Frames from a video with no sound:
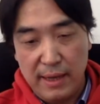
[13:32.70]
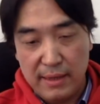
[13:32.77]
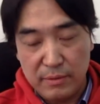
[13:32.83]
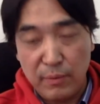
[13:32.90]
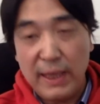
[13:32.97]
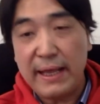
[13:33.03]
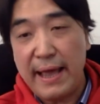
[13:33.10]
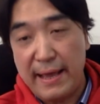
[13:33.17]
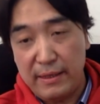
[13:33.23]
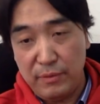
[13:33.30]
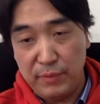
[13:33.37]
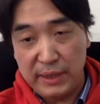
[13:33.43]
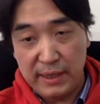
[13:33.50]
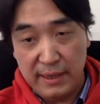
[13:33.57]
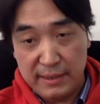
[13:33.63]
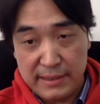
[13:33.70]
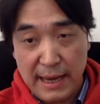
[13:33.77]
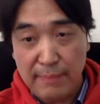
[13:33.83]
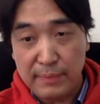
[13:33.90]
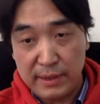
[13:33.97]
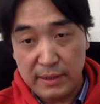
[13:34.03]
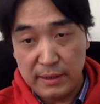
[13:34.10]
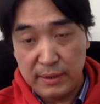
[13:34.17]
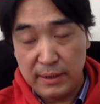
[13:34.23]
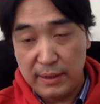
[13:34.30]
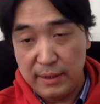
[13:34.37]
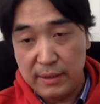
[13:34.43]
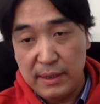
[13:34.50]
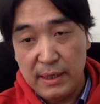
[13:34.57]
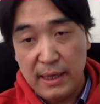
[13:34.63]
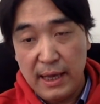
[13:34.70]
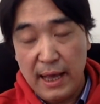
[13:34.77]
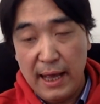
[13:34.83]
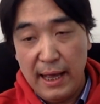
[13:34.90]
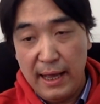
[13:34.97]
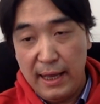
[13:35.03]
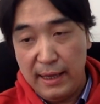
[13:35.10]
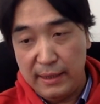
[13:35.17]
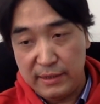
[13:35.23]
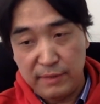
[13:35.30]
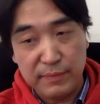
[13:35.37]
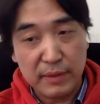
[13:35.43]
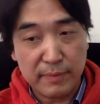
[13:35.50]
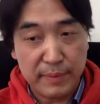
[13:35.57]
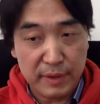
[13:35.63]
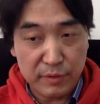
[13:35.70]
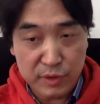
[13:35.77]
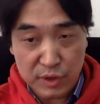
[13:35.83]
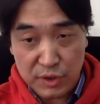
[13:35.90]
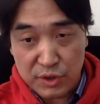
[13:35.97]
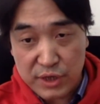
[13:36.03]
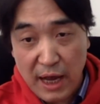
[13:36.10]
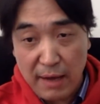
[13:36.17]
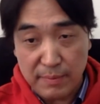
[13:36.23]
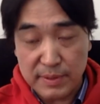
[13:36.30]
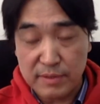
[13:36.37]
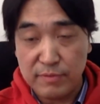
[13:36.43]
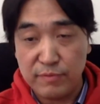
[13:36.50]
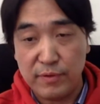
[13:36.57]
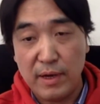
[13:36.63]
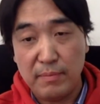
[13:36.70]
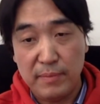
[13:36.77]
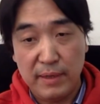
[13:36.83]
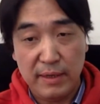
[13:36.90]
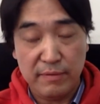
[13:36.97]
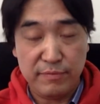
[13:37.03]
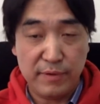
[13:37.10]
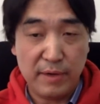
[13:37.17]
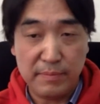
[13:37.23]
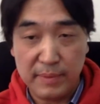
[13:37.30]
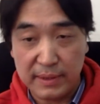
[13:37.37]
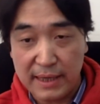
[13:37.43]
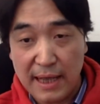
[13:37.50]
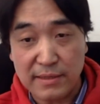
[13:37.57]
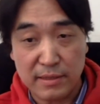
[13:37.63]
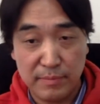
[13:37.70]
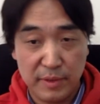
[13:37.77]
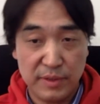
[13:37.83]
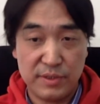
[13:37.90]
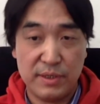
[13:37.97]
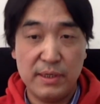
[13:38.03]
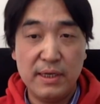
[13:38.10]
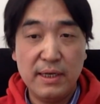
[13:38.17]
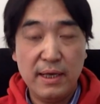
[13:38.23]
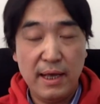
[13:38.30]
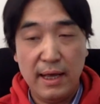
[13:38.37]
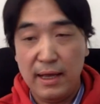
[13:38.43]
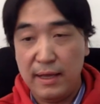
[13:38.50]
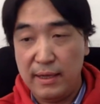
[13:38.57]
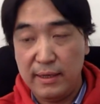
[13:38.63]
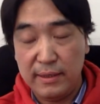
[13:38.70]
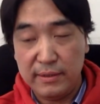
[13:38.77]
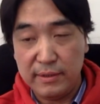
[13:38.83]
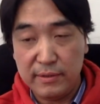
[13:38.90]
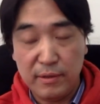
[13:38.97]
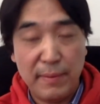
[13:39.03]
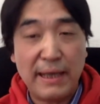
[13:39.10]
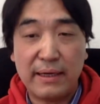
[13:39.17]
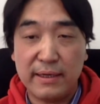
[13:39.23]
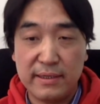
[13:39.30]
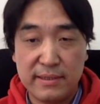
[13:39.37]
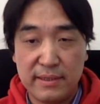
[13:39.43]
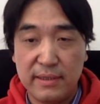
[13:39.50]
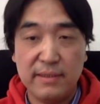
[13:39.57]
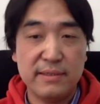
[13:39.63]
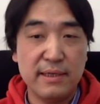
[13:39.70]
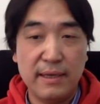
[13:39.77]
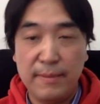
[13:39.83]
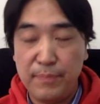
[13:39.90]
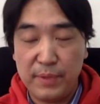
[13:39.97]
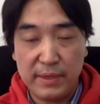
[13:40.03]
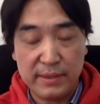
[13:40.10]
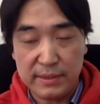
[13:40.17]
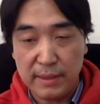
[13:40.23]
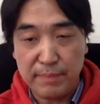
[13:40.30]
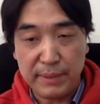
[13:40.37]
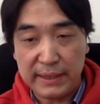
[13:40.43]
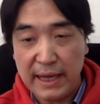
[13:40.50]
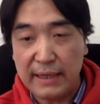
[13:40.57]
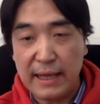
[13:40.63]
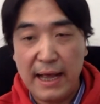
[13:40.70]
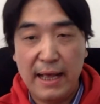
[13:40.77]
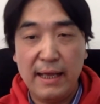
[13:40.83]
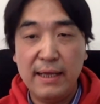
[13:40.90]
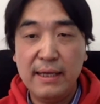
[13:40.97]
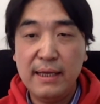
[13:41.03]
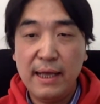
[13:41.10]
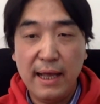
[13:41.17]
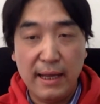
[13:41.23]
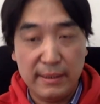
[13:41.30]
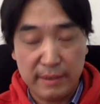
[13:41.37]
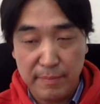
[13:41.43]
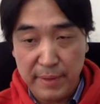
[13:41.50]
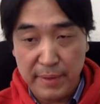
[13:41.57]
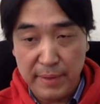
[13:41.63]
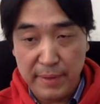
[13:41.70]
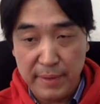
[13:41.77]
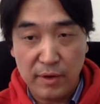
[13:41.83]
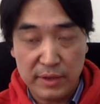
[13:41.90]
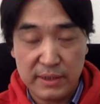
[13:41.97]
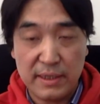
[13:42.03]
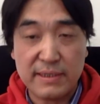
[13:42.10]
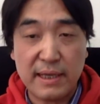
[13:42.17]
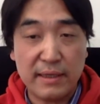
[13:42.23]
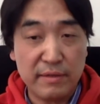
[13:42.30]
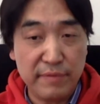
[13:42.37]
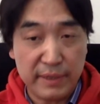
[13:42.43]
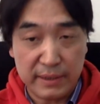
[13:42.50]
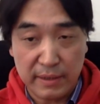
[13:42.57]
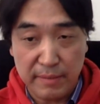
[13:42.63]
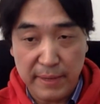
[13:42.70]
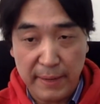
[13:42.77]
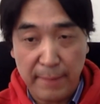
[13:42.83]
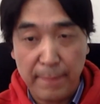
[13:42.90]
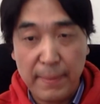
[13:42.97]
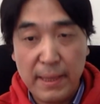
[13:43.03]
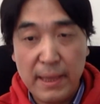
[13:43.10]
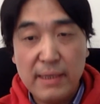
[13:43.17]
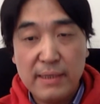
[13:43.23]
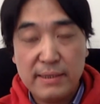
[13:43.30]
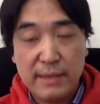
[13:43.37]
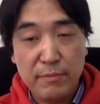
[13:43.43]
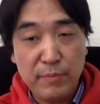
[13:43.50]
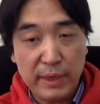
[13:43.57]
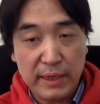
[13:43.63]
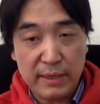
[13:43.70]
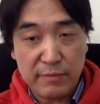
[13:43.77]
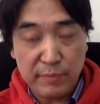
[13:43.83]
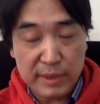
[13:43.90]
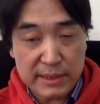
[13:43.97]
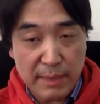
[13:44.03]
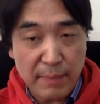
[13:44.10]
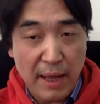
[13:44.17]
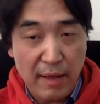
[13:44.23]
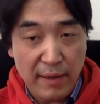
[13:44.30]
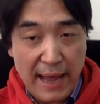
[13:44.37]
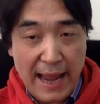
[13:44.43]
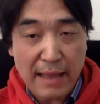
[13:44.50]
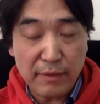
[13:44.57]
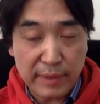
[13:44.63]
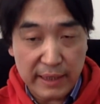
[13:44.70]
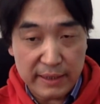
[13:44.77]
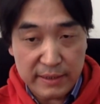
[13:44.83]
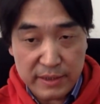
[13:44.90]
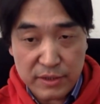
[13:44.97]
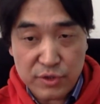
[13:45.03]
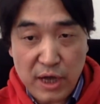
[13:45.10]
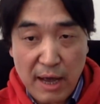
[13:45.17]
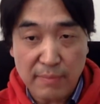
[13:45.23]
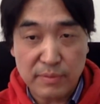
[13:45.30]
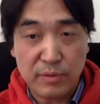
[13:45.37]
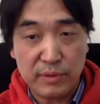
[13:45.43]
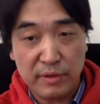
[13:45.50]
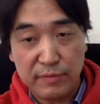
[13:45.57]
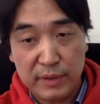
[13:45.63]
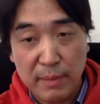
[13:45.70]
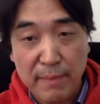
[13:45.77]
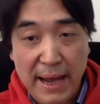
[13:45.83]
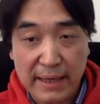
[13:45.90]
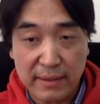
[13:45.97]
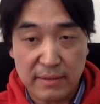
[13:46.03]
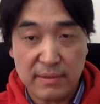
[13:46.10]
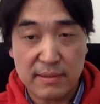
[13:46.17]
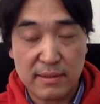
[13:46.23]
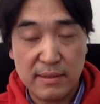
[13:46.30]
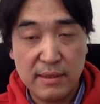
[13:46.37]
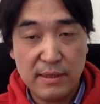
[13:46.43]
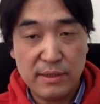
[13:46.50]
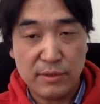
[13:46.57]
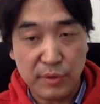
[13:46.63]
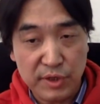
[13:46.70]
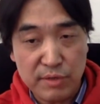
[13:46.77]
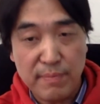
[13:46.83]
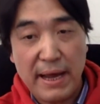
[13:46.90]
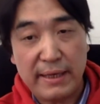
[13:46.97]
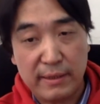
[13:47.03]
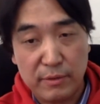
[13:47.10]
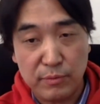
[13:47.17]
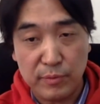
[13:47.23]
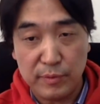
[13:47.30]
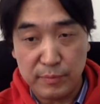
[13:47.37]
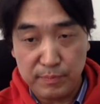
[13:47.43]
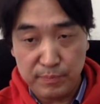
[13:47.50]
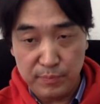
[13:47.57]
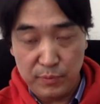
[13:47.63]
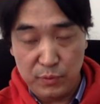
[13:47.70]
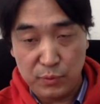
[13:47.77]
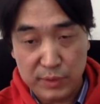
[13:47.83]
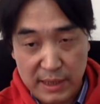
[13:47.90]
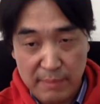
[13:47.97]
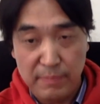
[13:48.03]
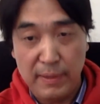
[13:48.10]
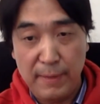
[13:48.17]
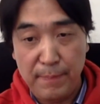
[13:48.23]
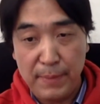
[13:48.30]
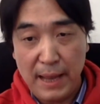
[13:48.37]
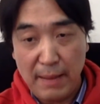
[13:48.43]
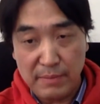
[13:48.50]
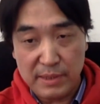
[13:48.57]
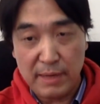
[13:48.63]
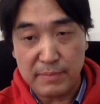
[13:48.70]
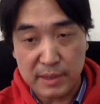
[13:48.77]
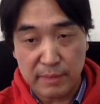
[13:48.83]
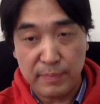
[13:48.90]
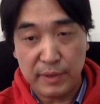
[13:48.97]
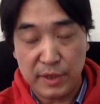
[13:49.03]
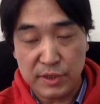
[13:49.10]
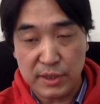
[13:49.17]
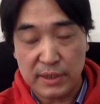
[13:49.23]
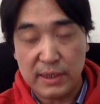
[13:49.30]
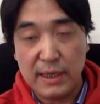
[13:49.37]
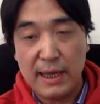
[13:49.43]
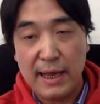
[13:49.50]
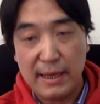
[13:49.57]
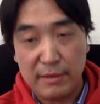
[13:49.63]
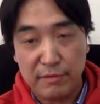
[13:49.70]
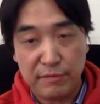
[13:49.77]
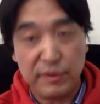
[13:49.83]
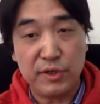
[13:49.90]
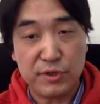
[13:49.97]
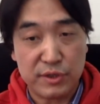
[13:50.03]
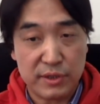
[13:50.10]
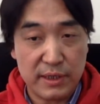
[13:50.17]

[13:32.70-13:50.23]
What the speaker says: on the one hand, we can accept different computation jobs from customers, no matter it's in the big data domain or in the scientific domain. Then we somehow allocated the jobs to different miners. So each miner will do some MCMC computation and finish